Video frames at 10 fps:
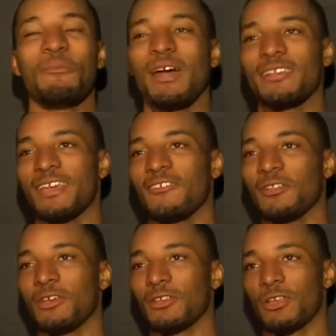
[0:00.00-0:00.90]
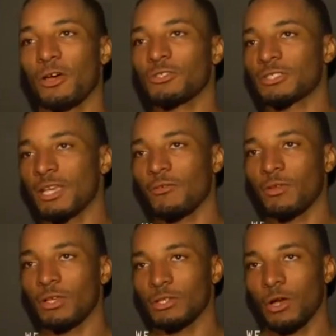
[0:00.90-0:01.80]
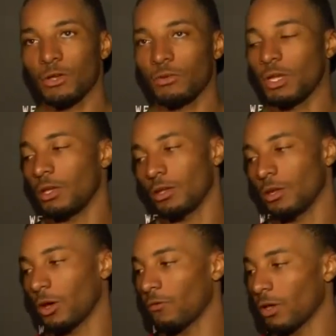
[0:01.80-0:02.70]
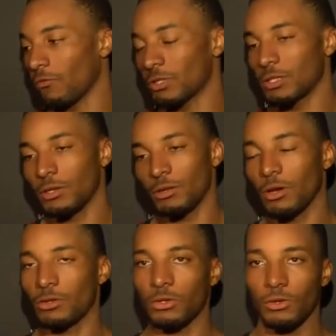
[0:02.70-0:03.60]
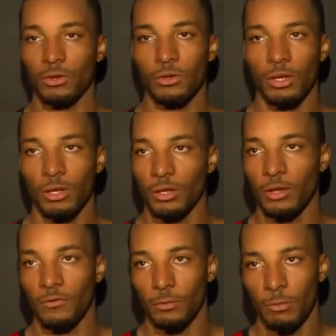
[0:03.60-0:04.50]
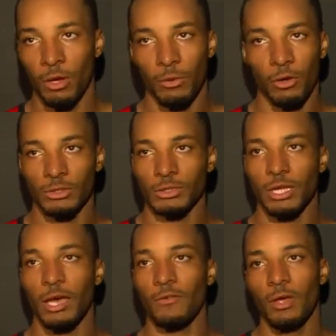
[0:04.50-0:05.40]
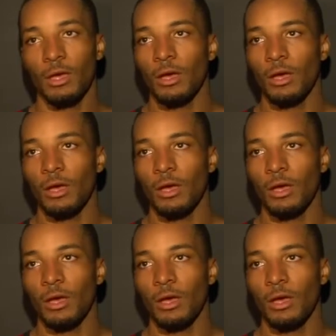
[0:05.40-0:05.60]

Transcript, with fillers: everybody, every, the, the coaching staff really is all unique. You know, every every city you go to, you get a different um, coaching staff.